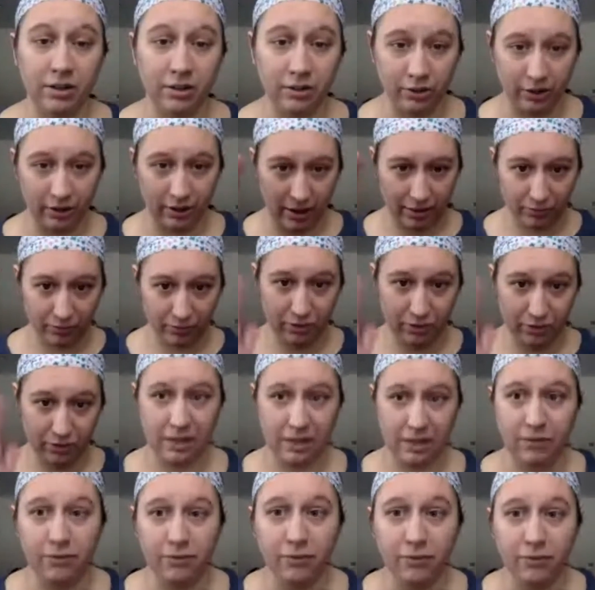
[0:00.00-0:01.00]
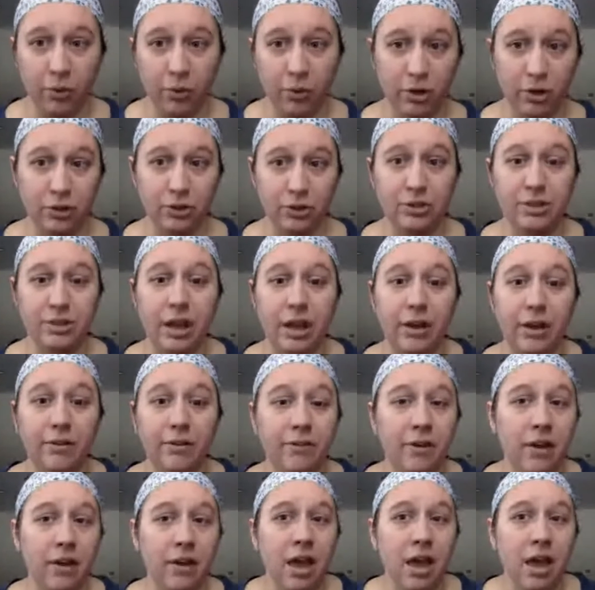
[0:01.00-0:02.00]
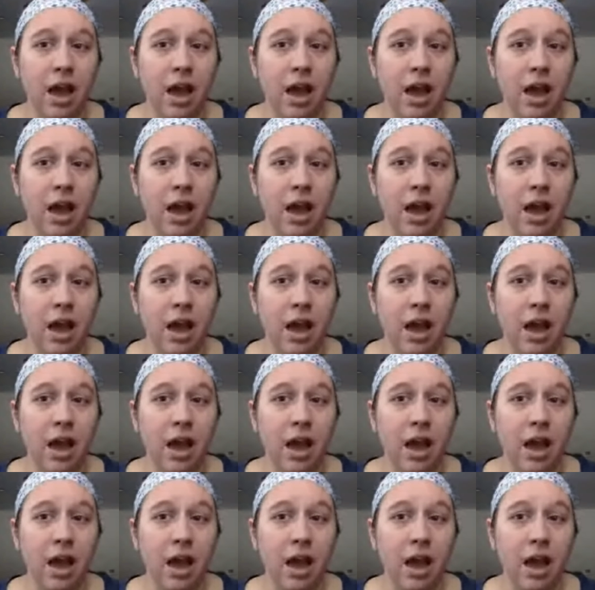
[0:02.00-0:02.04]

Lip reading: or a routine for yourself,